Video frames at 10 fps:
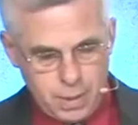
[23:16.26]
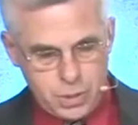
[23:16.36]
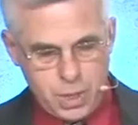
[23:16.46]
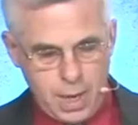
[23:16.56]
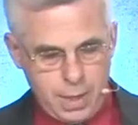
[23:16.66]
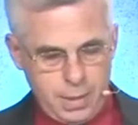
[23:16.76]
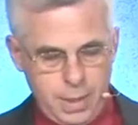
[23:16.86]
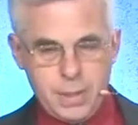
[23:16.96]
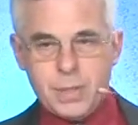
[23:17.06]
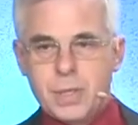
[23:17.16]
John
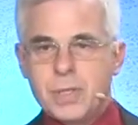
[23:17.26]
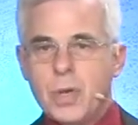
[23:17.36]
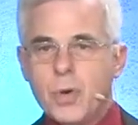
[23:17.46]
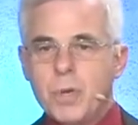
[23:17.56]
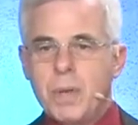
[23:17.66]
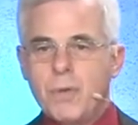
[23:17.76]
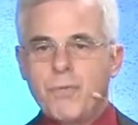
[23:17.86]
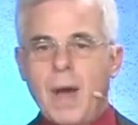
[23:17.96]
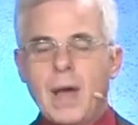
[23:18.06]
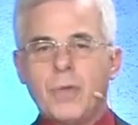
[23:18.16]
is considered to be the
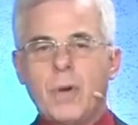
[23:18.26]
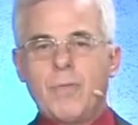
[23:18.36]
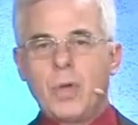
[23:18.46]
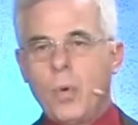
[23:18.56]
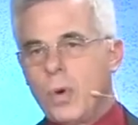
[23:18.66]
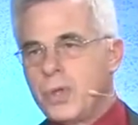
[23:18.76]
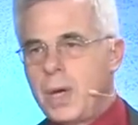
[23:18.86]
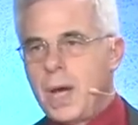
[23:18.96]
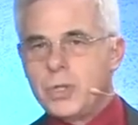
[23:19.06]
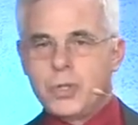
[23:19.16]
father of the
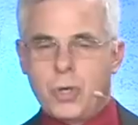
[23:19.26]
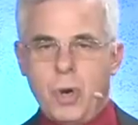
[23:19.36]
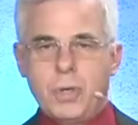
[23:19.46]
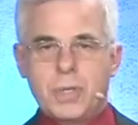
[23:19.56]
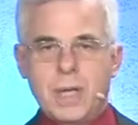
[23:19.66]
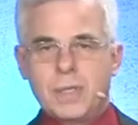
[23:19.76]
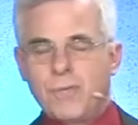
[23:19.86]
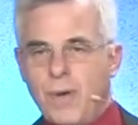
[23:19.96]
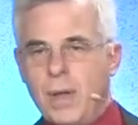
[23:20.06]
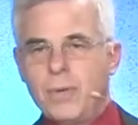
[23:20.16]
Orthodox Church. That's the
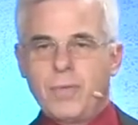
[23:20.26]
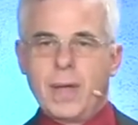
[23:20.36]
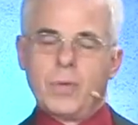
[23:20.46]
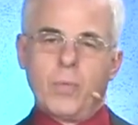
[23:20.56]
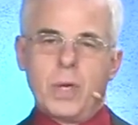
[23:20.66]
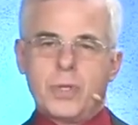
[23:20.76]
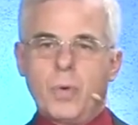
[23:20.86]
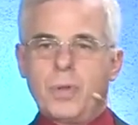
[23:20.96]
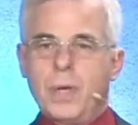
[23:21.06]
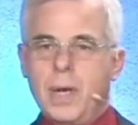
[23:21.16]
father of like the Russian
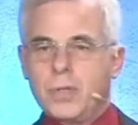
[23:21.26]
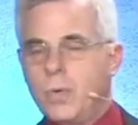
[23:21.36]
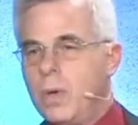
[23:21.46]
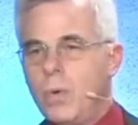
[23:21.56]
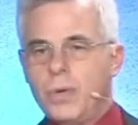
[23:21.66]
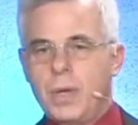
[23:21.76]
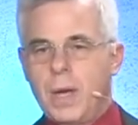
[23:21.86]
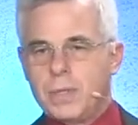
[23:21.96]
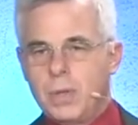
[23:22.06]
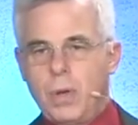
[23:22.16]
Orthodox, Greek
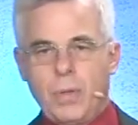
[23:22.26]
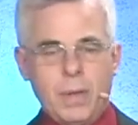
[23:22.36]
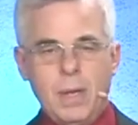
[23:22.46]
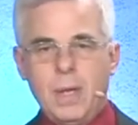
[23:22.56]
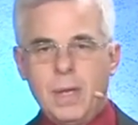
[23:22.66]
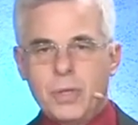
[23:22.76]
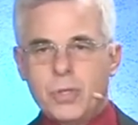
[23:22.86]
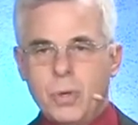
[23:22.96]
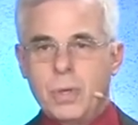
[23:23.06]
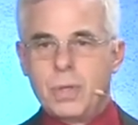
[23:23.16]
Orthodox, and all the
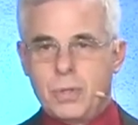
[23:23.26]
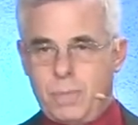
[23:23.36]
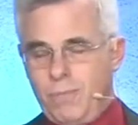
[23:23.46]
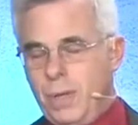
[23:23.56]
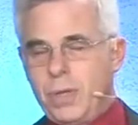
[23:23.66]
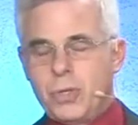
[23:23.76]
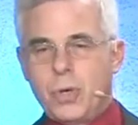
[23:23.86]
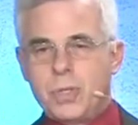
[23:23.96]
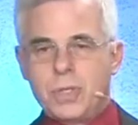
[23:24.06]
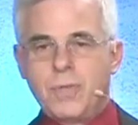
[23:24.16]

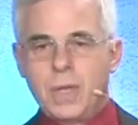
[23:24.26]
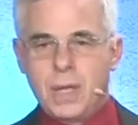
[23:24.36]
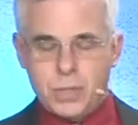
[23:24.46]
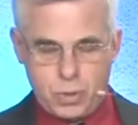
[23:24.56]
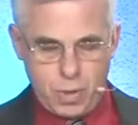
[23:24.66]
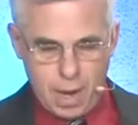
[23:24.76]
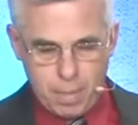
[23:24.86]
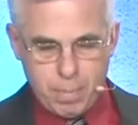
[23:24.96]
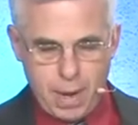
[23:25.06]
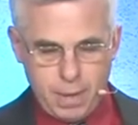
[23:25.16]
churches of the Eastern
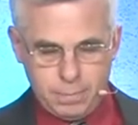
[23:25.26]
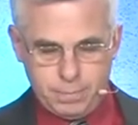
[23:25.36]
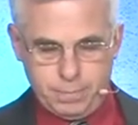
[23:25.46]
Empire.